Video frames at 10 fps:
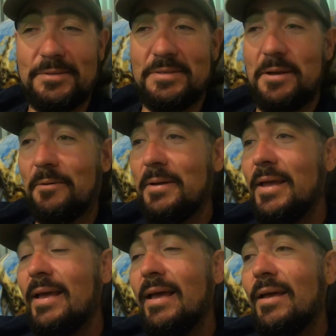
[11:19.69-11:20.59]
So
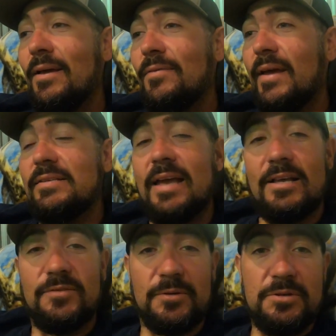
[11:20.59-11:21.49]
thanks
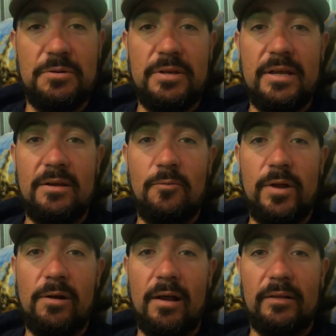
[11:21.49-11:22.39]
guys for tuning in.
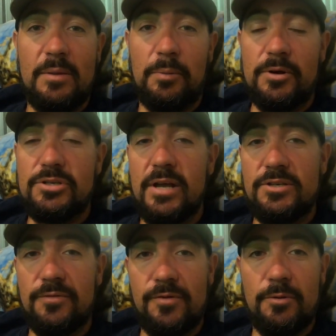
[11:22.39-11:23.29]
We greatly
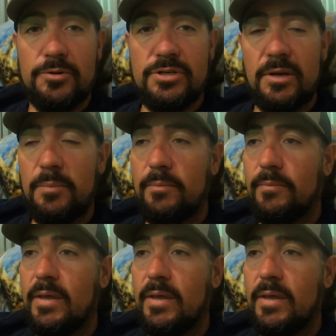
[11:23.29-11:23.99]
appreciate your viewership.